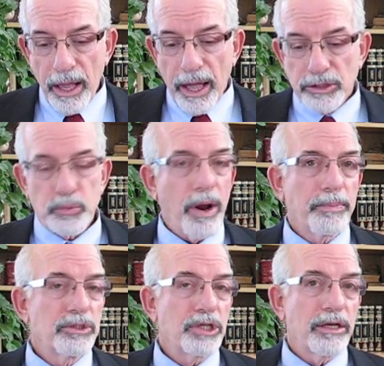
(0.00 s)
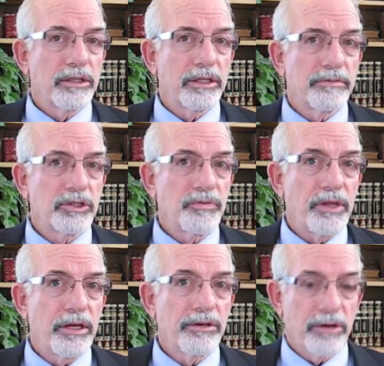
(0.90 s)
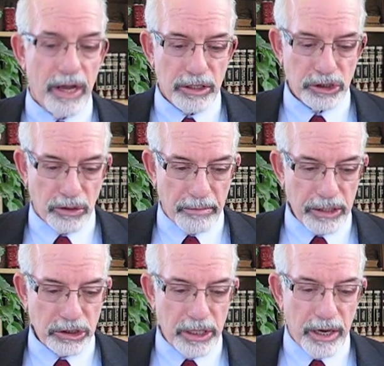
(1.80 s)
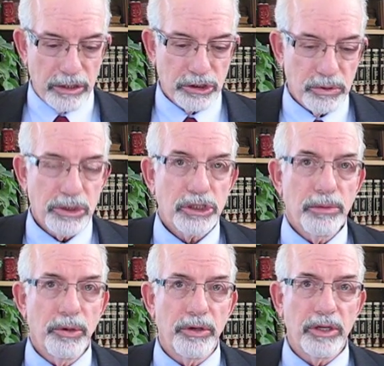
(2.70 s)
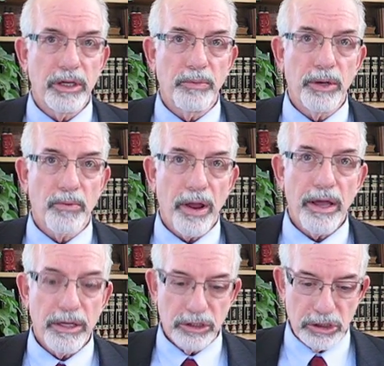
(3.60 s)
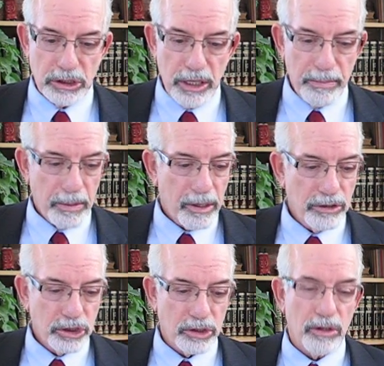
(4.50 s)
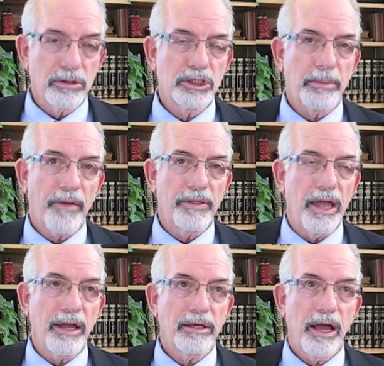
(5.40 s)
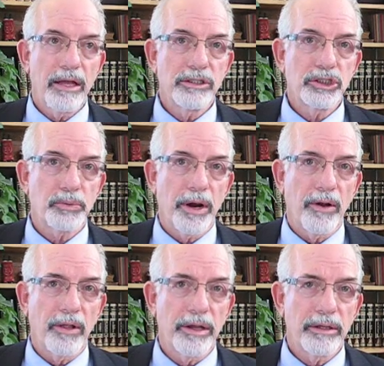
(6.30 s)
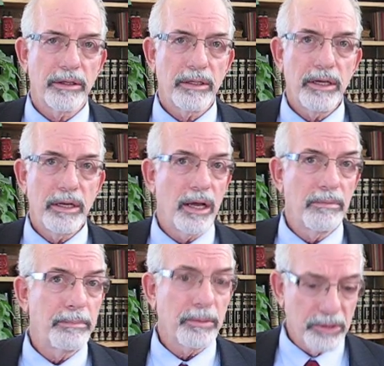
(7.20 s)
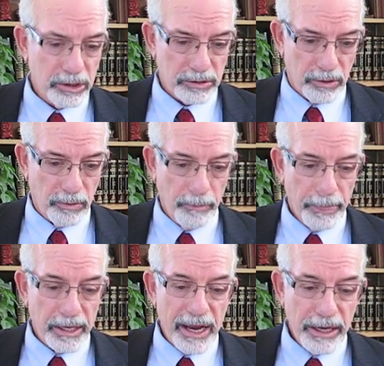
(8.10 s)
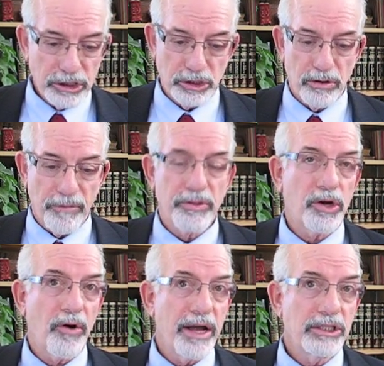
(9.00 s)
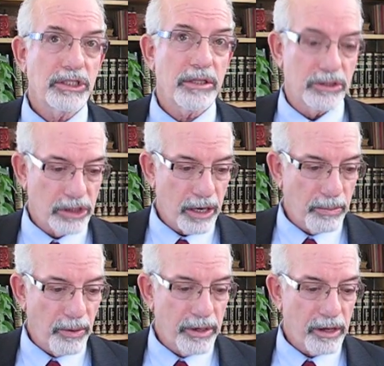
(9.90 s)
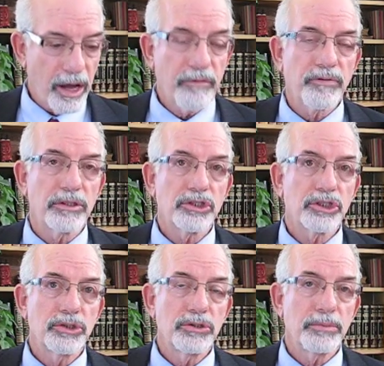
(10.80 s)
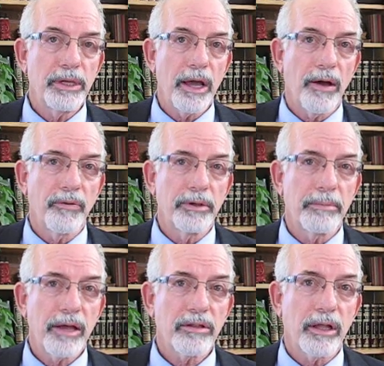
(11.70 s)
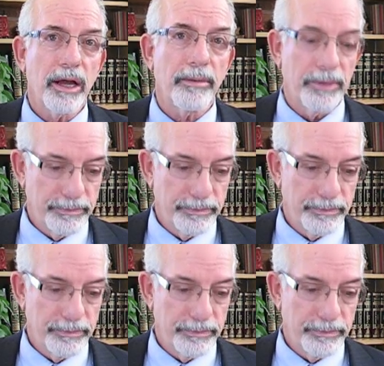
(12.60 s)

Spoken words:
As representatives of the international Messianic Jewish community, we raise deep concerns about the anti-Israel and indeed unbiblical nature of the Christ at the Checkpoint conference soon to be held in Bethlehem.